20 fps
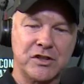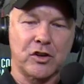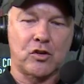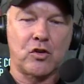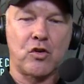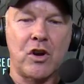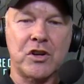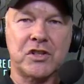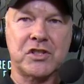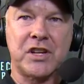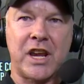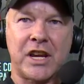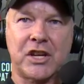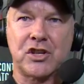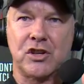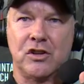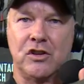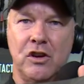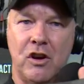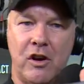the
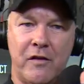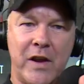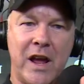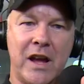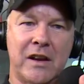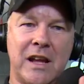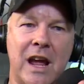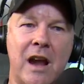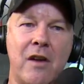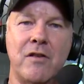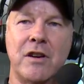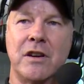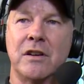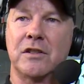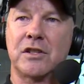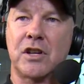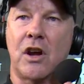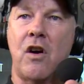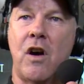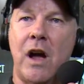cross-section of our current
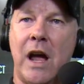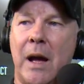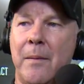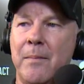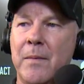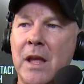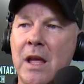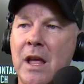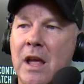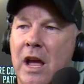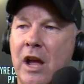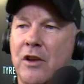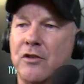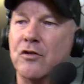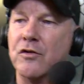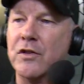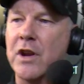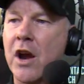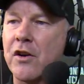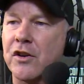tyre. And
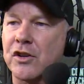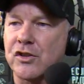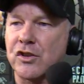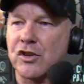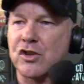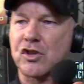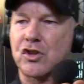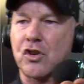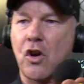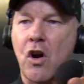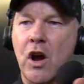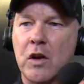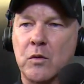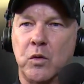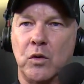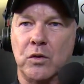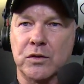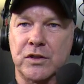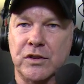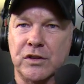you'll notice the
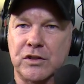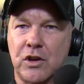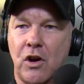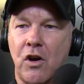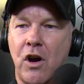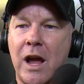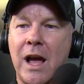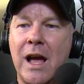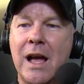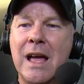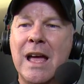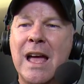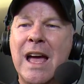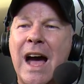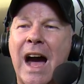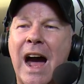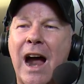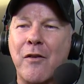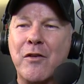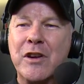sidewalls of the tyre
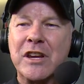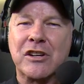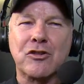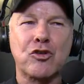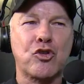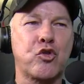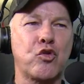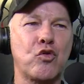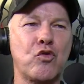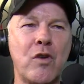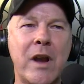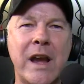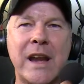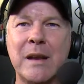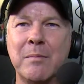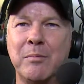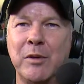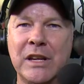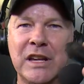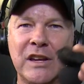are
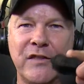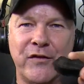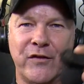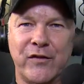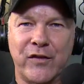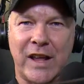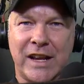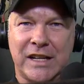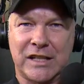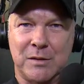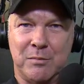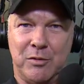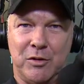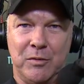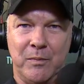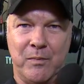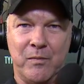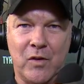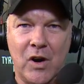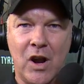incredibly
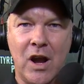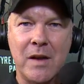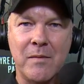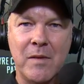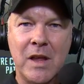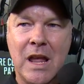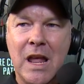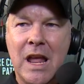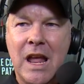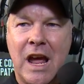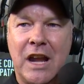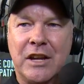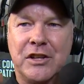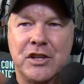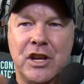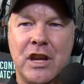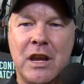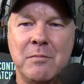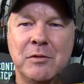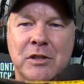flexible, right? And
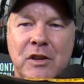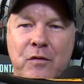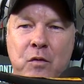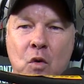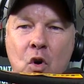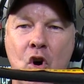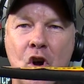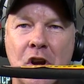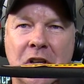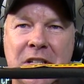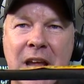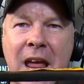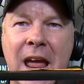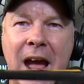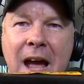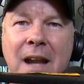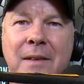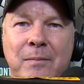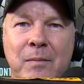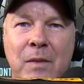teams have worked
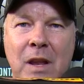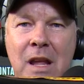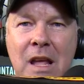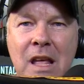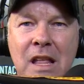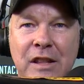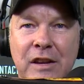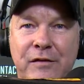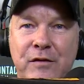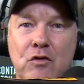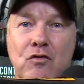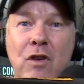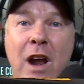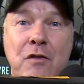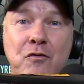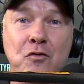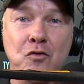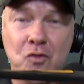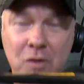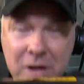out if you
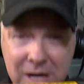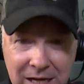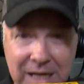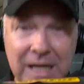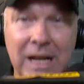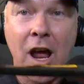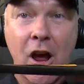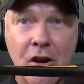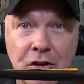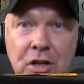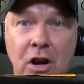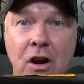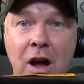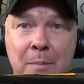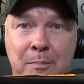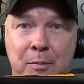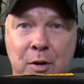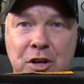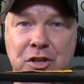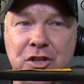run really low
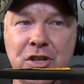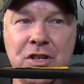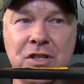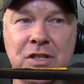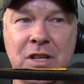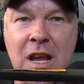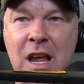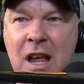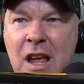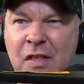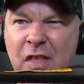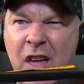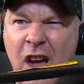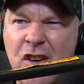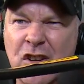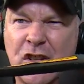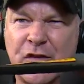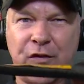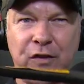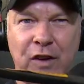tyre pressures,
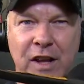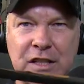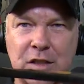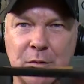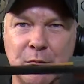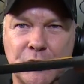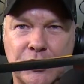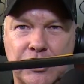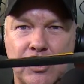those flexible